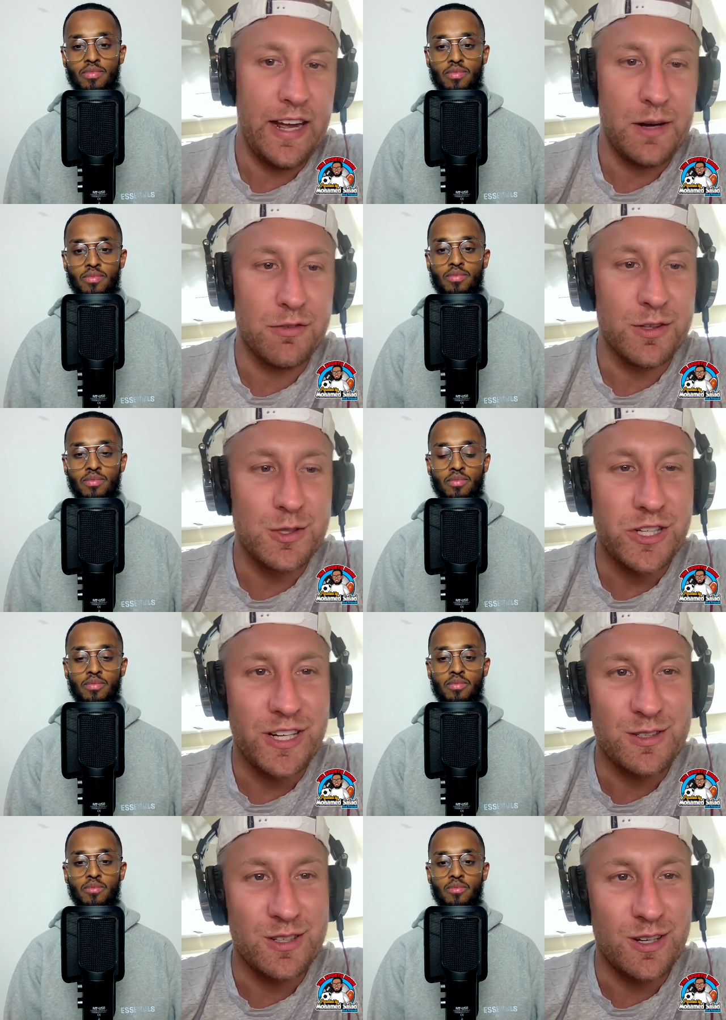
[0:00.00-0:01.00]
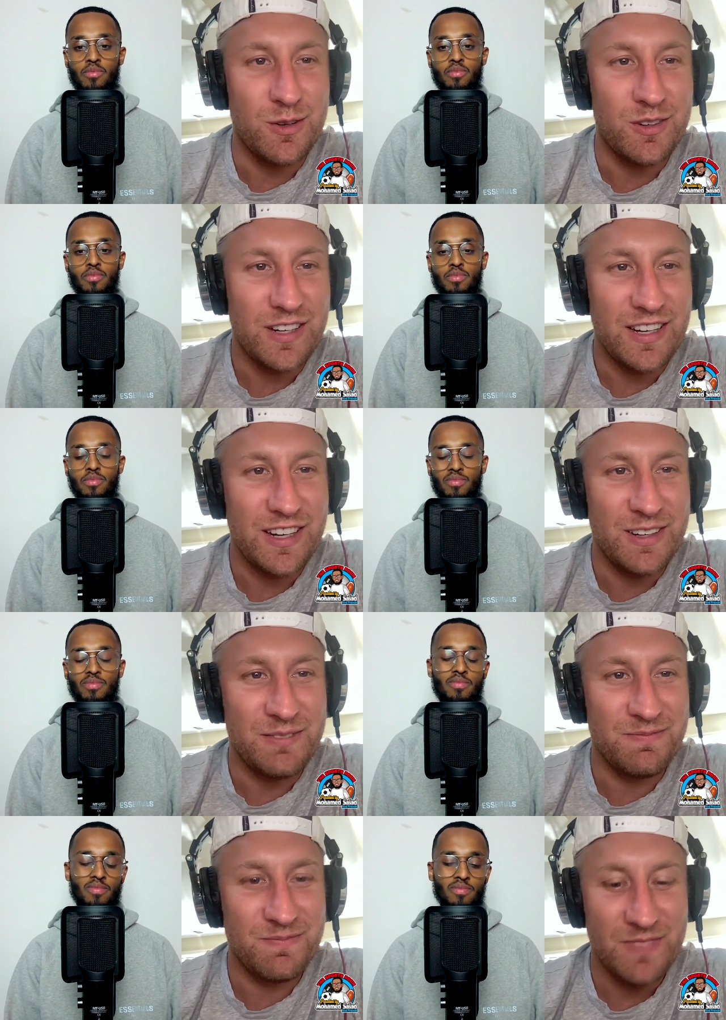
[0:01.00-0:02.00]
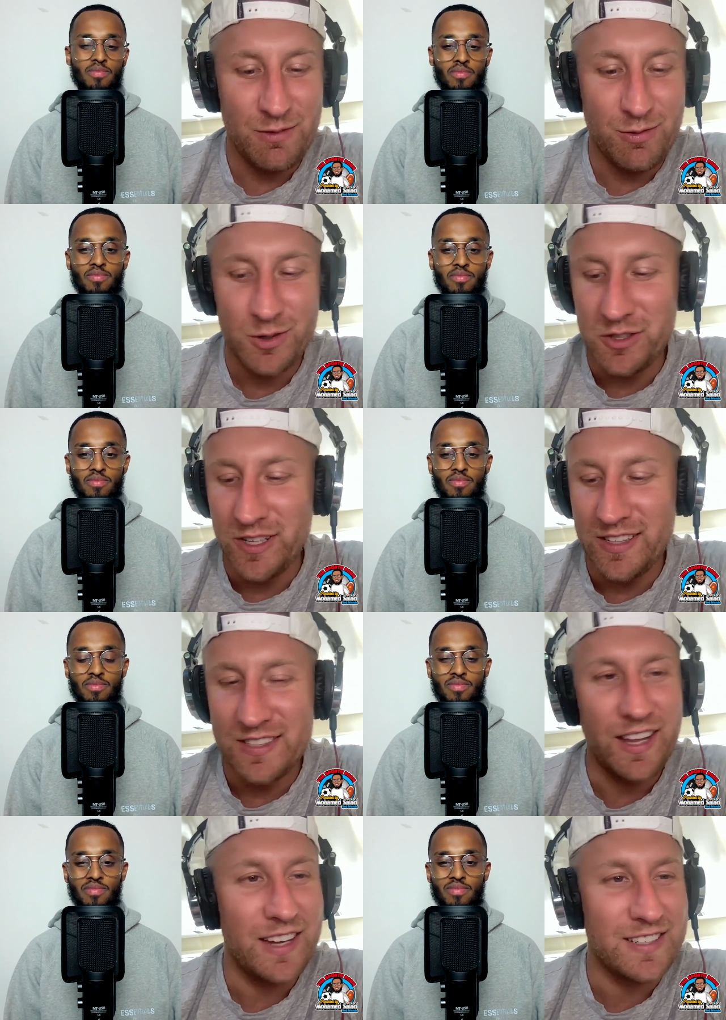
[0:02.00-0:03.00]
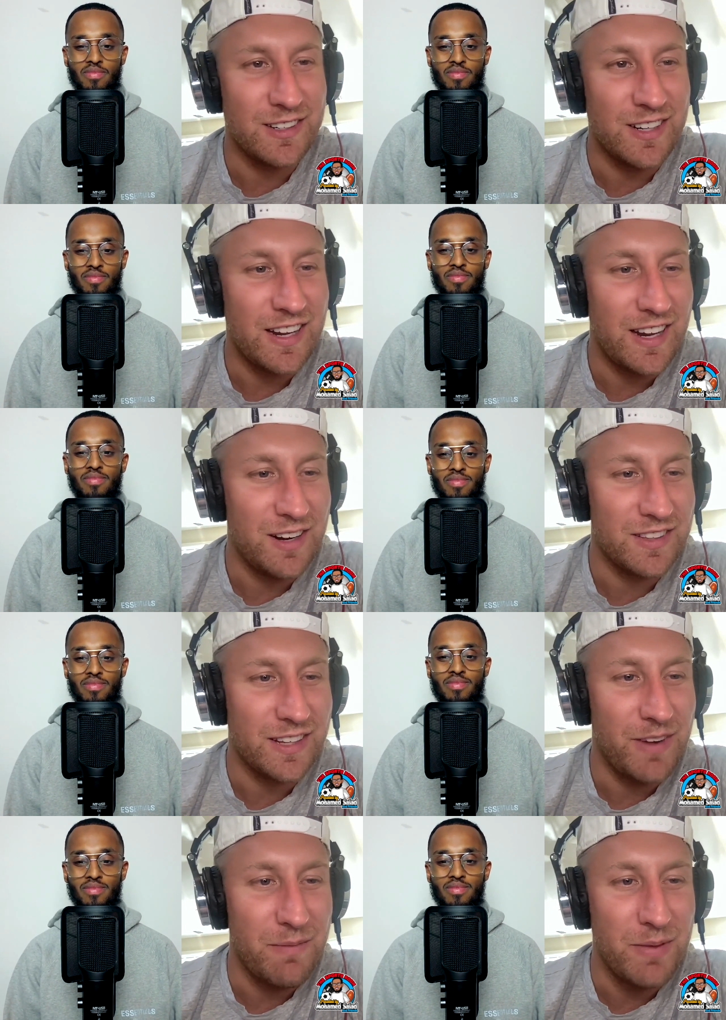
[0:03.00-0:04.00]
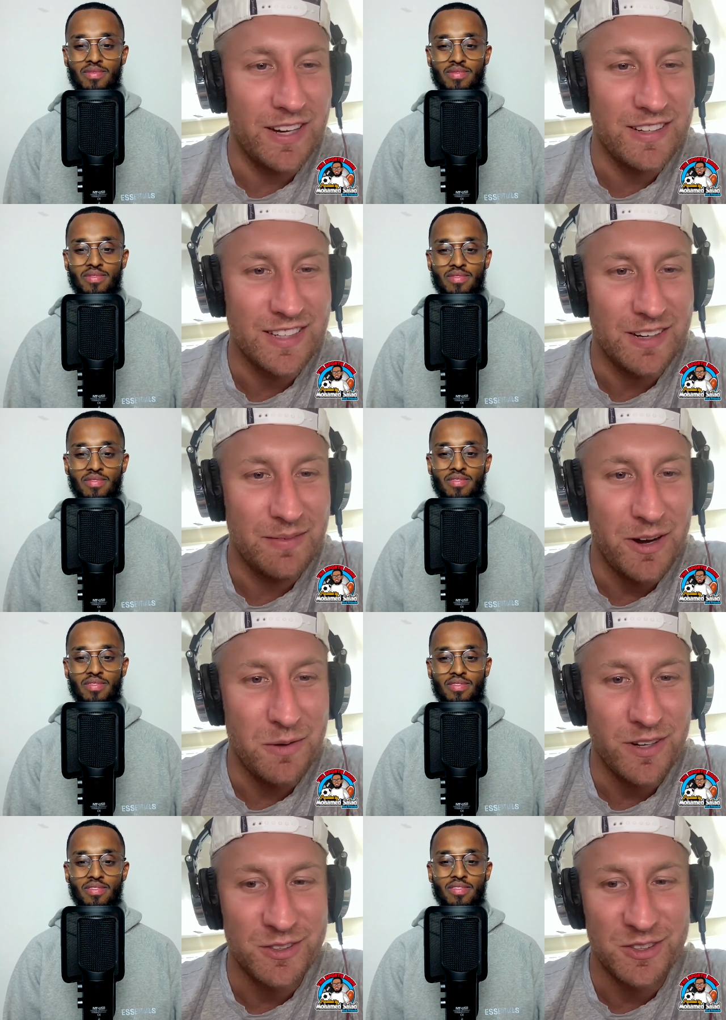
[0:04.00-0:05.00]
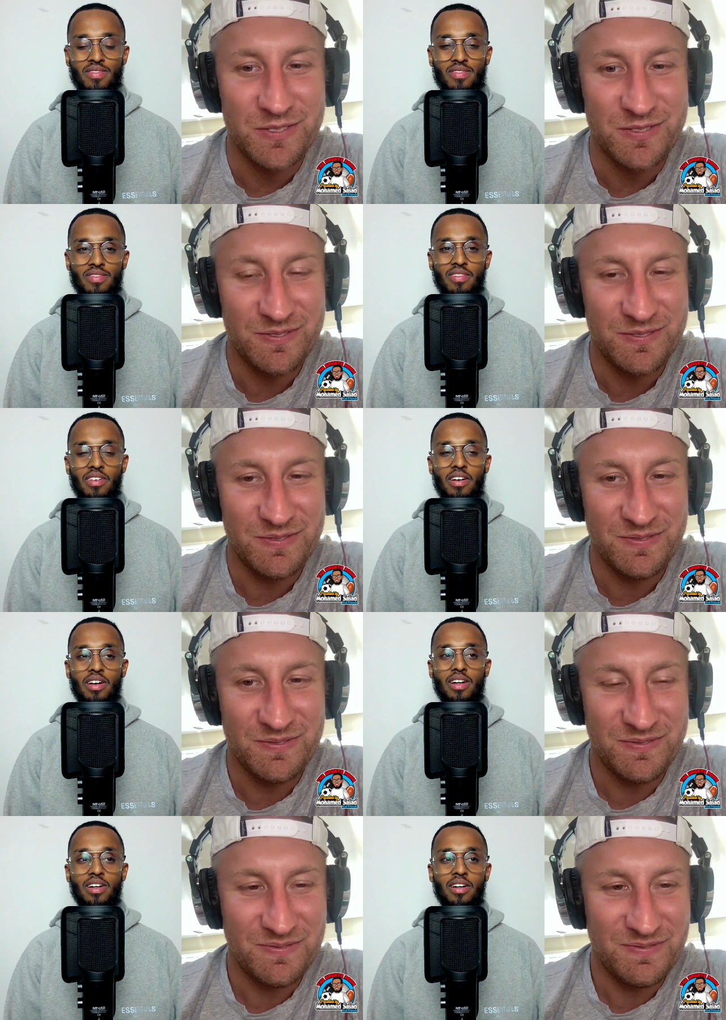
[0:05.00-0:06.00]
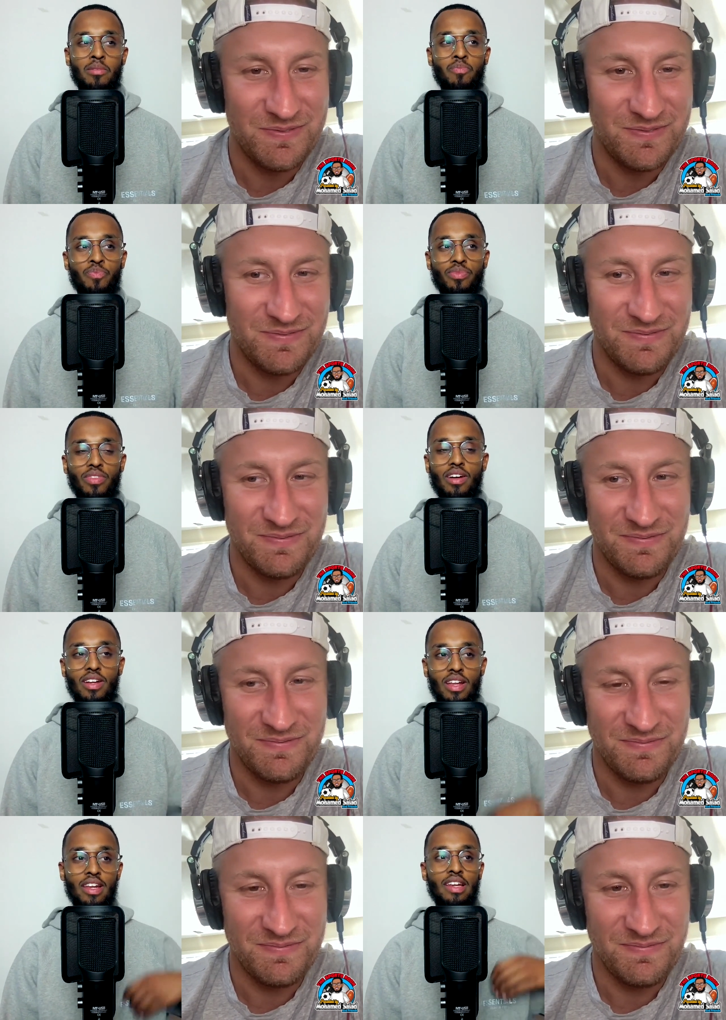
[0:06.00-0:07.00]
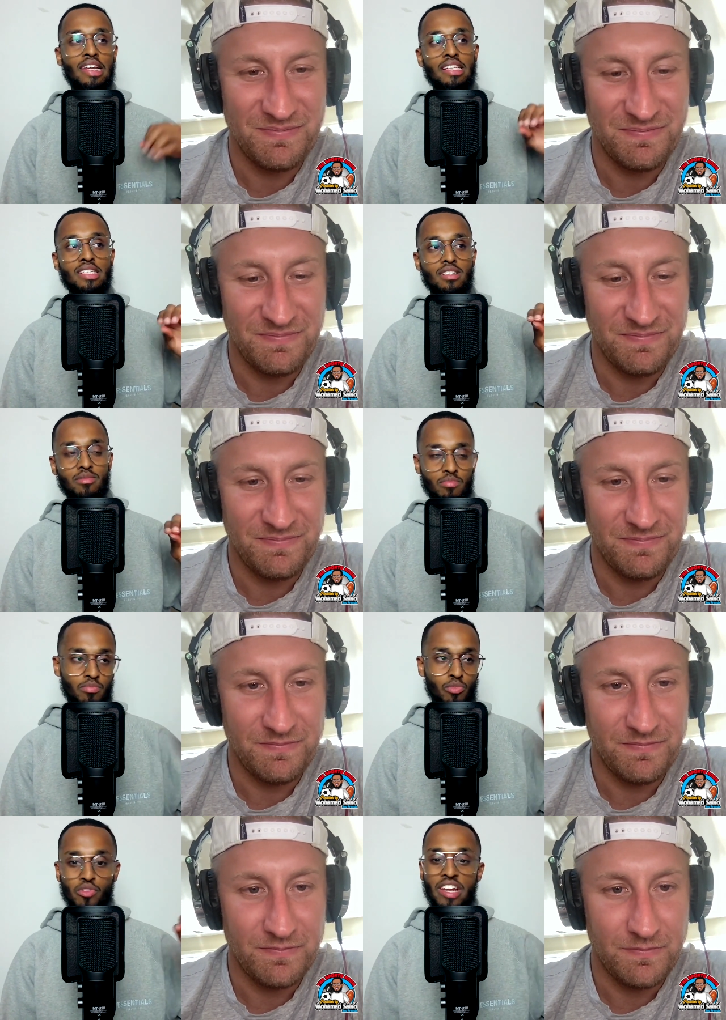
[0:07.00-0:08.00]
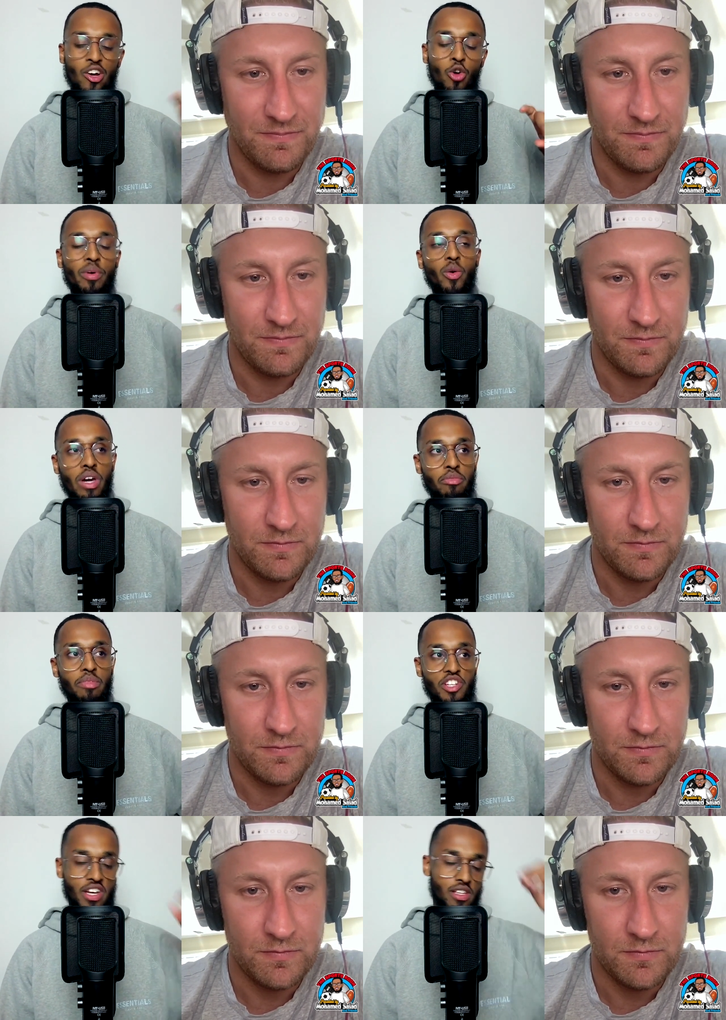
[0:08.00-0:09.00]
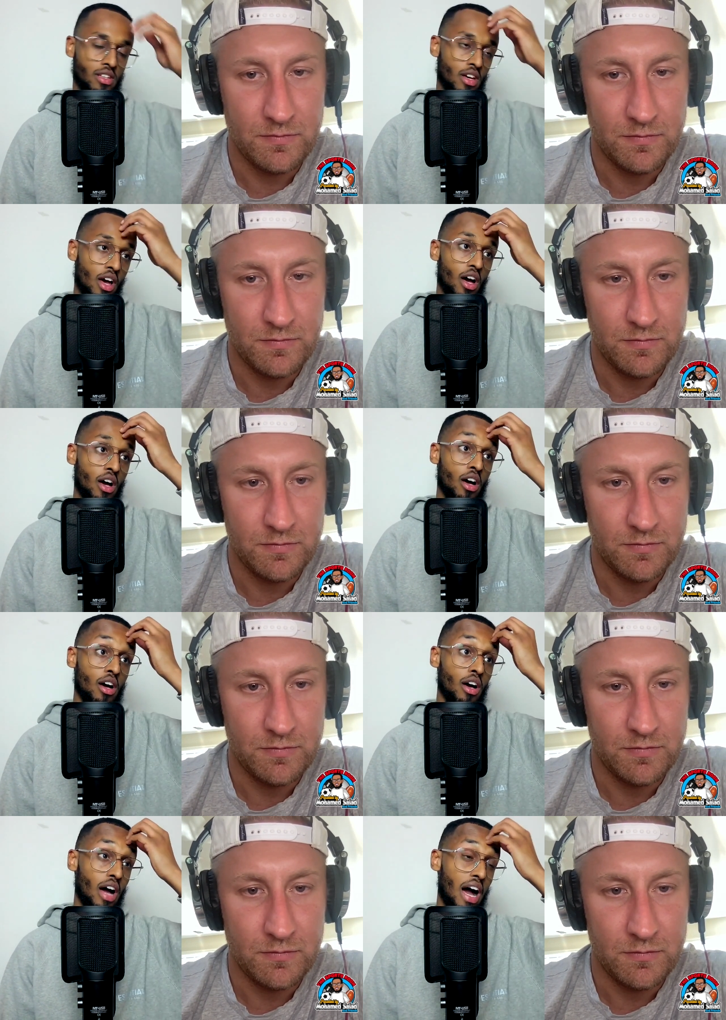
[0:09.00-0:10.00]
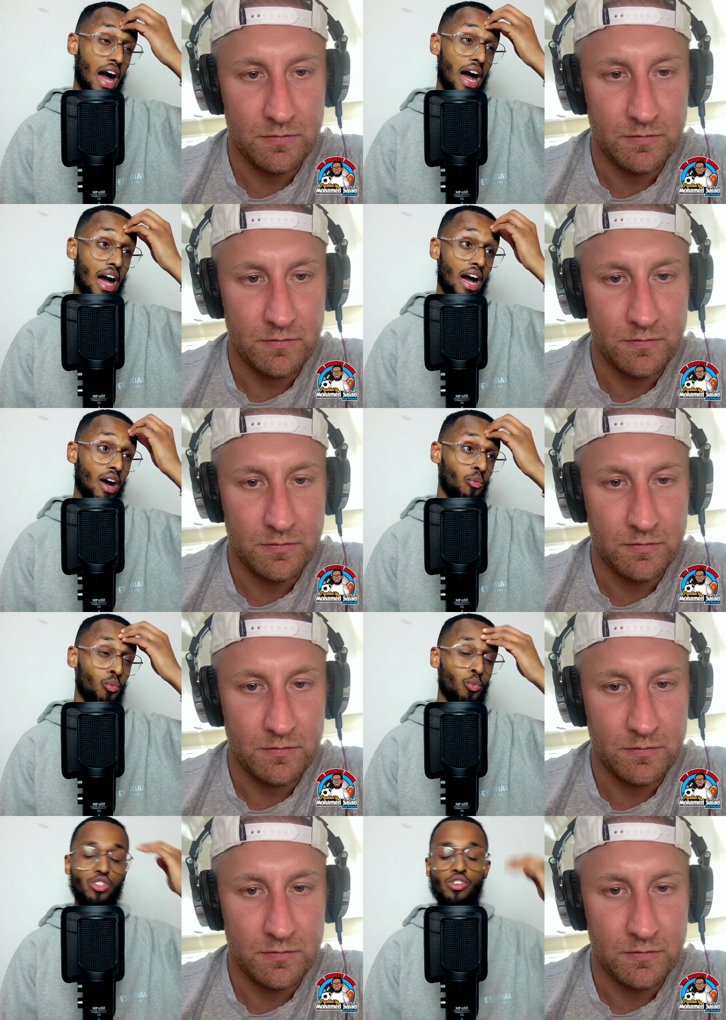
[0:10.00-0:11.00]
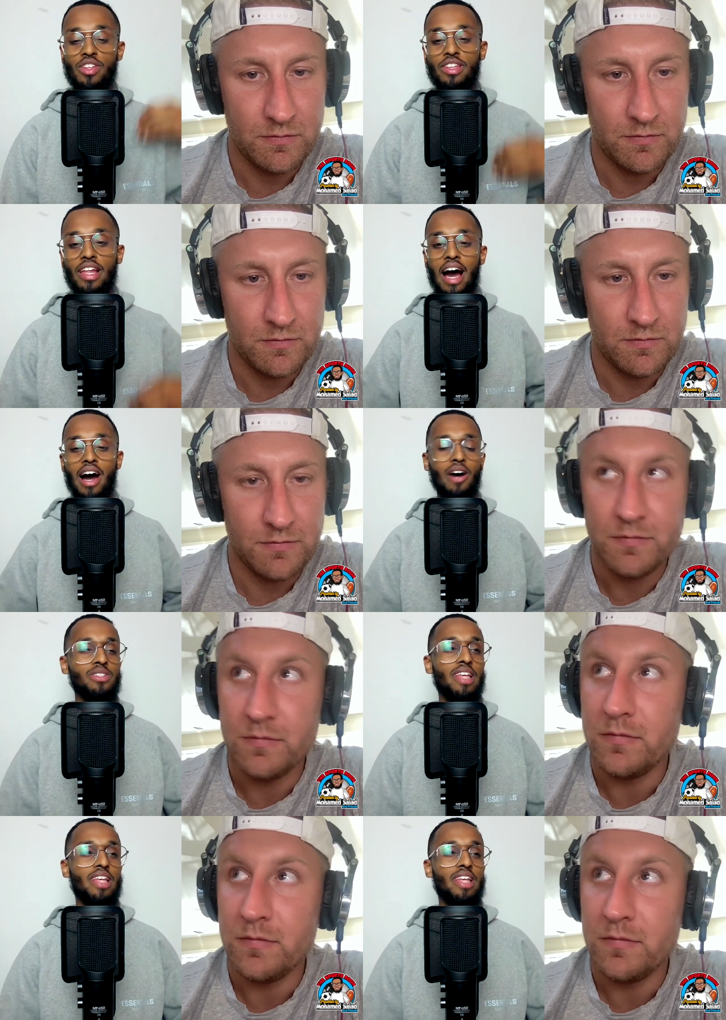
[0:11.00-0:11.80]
Speaker 1: don't run the Jets, so um, unfortunately, in this case, they're not. I don't think my opinion is going to matter much.
Speaker 2: Um, let's move a little bit away from the Jets. Uh, what do you think? That, how, how's the